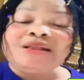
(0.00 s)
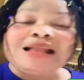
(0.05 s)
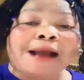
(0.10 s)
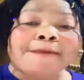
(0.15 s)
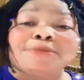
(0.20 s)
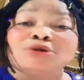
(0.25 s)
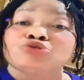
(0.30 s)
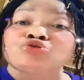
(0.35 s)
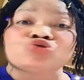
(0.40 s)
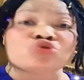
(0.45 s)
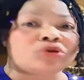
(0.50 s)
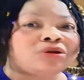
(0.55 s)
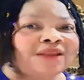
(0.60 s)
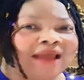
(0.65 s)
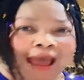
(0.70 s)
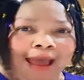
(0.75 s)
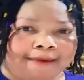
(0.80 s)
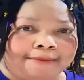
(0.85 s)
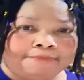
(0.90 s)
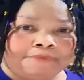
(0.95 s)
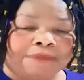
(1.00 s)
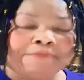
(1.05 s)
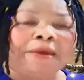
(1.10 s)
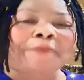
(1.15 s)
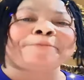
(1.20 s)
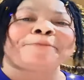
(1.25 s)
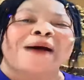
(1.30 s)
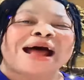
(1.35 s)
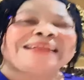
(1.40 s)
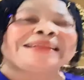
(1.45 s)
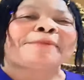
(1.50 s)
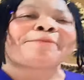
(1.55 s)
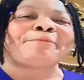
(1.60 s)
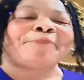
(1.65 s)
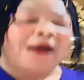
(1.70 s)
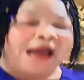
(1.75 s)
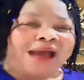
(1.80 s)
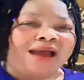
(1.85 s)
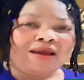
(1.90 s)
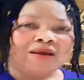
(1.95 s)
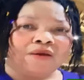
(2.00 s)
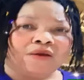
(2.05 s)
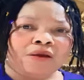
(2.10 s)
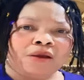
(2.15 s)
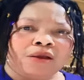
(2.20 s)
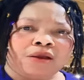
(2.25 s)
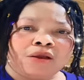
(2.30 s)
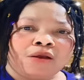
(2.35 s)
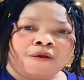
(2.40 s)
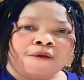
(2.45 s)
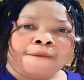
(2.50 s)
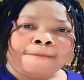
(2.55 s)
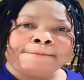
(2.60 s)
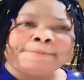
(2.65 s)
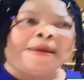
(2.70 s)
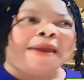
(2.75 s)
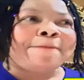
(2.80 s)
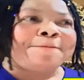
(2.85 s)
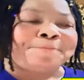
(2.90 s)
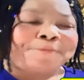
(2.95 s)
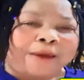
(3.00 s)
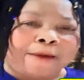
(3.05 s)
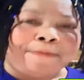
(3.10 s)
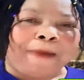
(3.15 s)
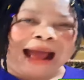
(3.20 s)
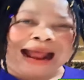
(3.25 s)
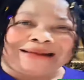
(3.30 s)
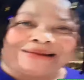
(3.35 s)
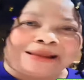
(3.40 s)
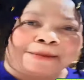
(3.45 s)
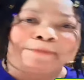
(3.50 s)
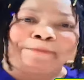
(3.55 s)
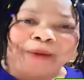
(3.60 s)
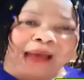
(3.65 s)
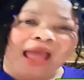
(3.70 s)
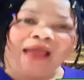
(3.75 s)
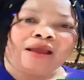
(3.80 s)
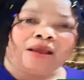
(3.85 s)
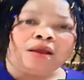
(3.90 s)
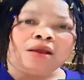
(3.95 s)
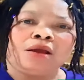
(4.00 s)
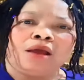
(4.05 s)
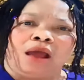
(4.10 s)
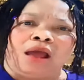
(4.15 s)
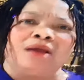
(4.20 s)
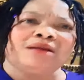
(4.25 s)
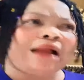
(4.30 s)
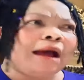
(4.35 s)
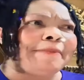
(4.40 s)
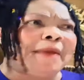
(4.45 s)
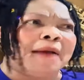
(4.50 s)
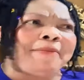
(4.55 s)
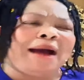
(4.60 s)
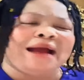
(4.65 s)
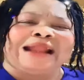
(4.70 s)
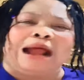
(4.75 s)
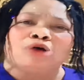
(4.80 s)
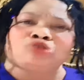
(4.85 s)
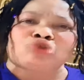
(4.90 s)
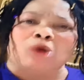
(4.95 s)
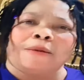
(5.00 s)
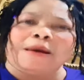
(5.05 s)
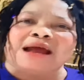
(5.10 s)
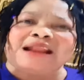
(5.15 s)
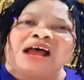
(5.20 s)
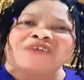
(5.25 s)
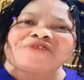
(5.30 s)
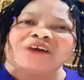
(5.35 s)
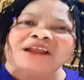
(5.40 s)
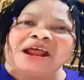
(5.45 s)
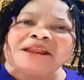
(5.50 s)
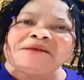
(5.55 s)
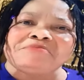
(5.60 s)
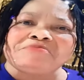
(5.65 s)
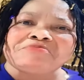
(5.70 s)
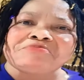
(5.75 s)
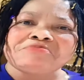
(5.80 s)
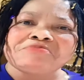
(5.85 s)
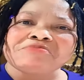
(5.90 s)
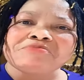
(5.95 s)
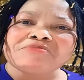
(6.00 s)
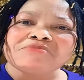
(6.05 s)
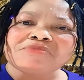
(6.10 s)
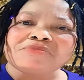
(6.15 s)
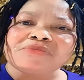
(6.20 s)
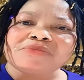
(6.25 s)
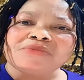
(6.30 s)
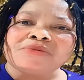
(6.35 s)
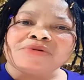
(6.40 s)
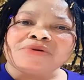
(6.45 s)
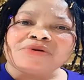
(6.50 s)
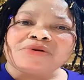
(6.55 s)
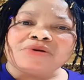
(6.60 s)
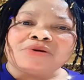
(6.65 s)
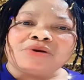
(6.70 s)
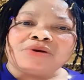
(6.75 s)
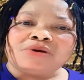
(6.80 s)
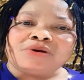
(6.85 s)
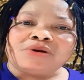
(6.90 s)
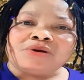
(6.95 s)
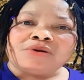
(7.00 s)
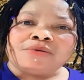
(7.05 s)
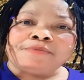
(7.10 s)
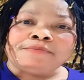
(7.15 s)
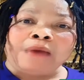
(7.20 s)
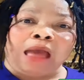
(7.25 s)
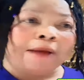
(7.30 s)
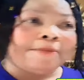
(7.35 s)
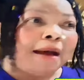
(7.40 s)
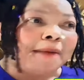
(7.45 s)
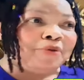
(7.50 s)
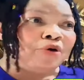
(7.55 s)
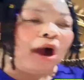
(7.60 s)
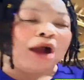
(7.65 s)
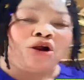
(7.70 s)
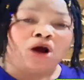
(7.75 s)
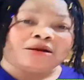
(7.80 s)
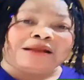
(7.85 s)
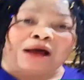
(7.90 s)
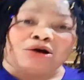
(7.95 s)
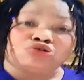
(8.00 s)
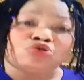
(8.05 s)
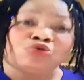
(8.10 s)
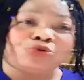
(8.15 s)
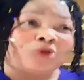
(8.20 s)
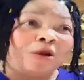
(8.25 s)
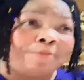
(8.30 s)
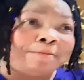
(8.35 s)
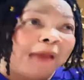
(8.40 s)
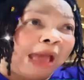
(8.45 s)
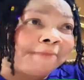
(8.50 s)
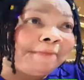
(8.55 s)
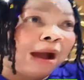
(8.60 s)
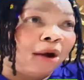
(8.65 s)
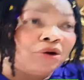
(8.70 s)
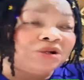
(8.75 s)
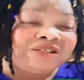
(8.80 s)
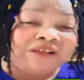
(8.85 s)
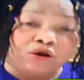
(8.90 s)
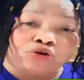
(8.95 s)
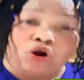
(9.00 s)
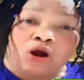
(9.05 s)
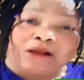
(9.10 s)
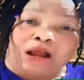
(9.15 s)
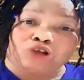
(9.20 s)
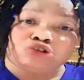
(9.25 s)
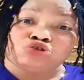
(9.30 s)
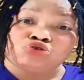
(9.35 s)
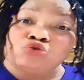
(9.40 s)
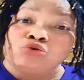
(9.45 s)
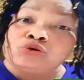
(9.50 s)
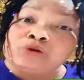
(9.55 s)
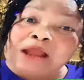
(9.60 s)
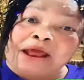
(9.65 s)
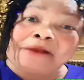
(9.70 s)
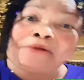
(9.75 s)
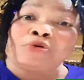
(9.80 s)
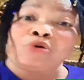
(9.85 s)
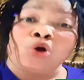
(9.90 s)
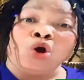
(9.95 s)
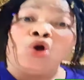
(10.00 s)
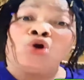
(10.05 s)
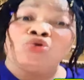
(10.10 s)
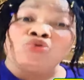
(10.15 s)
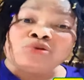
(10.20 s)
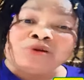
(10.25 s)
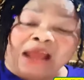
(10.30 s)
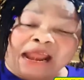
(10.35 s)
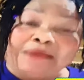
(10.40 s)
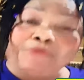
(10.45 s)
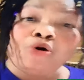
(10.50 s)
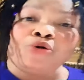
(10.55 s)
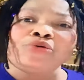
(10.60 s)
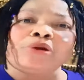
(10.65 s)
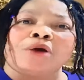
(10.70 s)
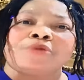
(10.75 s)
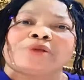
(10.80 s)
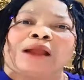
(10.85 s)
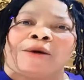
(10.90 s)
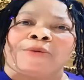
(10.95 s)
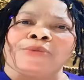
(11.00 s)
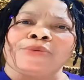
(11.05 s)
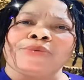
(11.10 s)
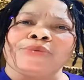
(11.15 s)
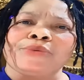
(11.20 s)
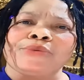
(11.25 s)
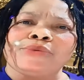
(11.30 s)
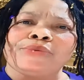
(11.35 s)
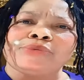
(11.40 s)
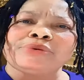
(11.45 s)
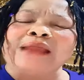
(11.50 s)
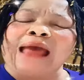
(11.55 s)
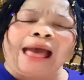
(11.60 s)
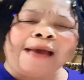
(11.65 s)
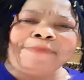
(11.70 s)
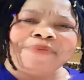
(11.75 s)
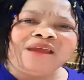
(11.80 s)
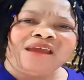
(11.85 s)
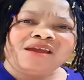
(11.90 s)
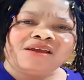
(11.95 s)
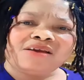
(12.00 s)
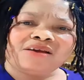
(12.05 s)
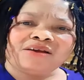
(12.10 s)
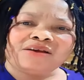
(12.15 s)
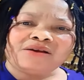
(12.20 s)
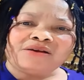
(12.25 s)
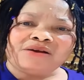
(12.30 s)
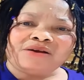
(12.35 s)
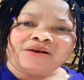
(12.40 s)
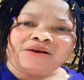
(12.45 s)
wo nya me so na me pa de pa me pe ade pa e na be ma da so be da hwe nanim be ma bi wa no da so hwe be ma wo jire no da so nanim hu rehu na wo da bi